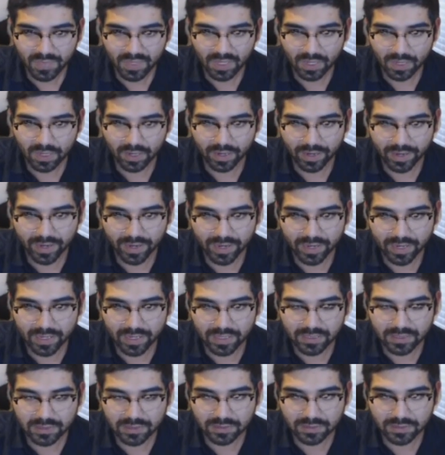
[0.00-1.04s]

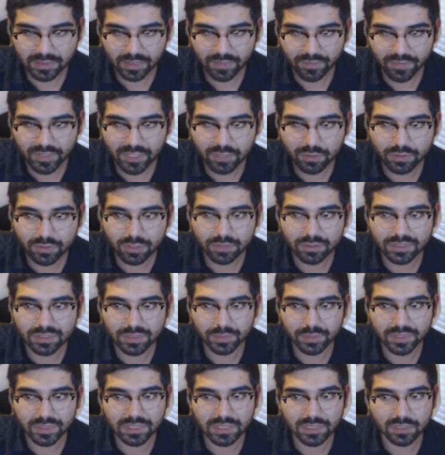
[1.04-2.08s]
And if you don't know some
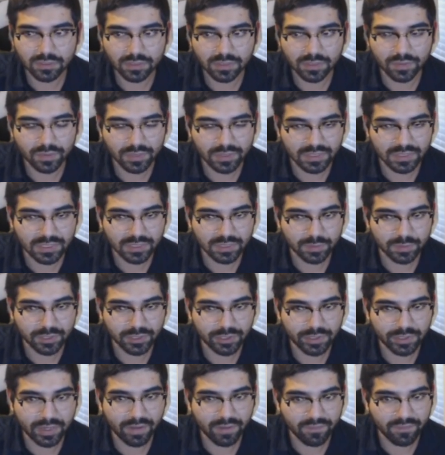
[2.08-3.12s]
of the subtle differences
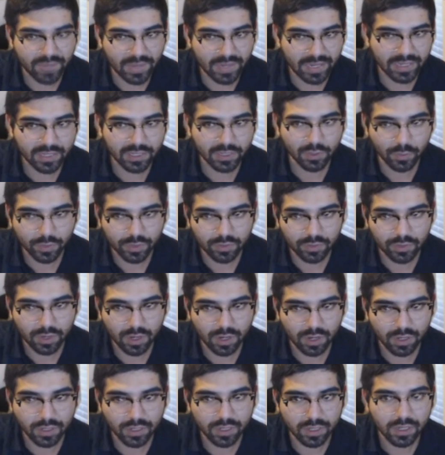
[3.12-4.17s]
between a fake and a real
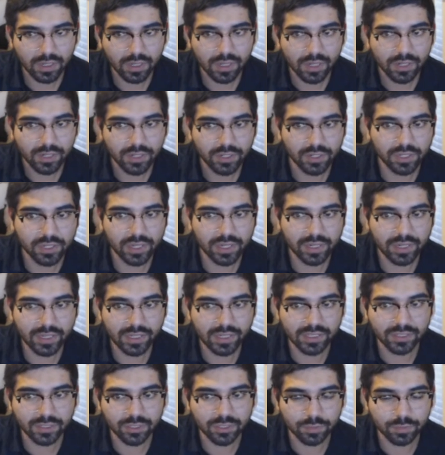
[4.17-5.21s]
card, you're going to
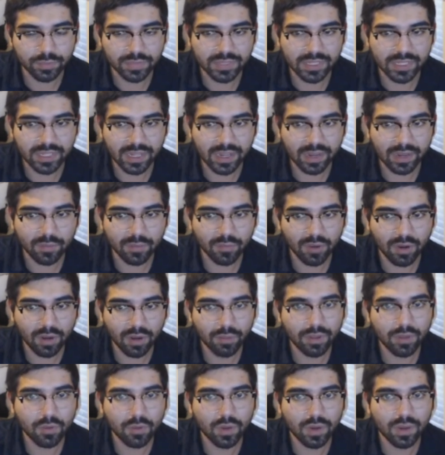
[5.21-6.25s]
get duped. And
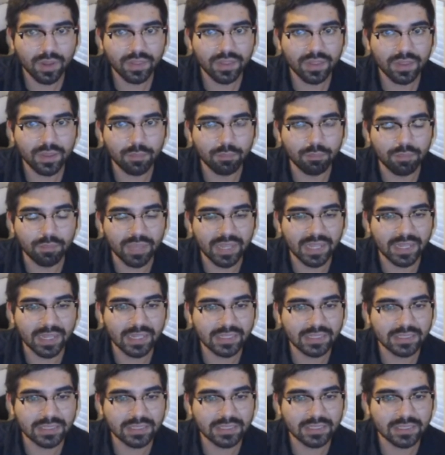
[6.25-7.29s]
probably one of the
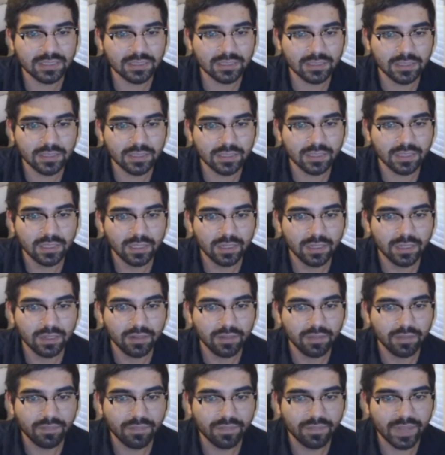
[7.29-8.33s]
biggest
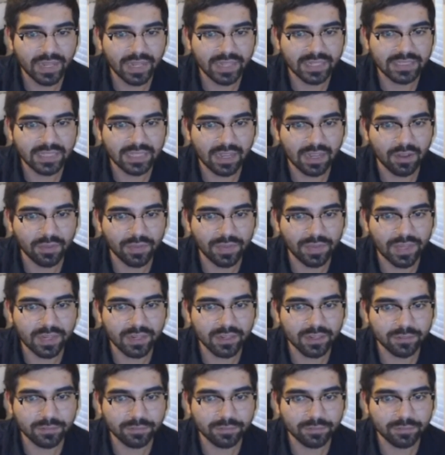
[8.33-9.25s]
fakes out there,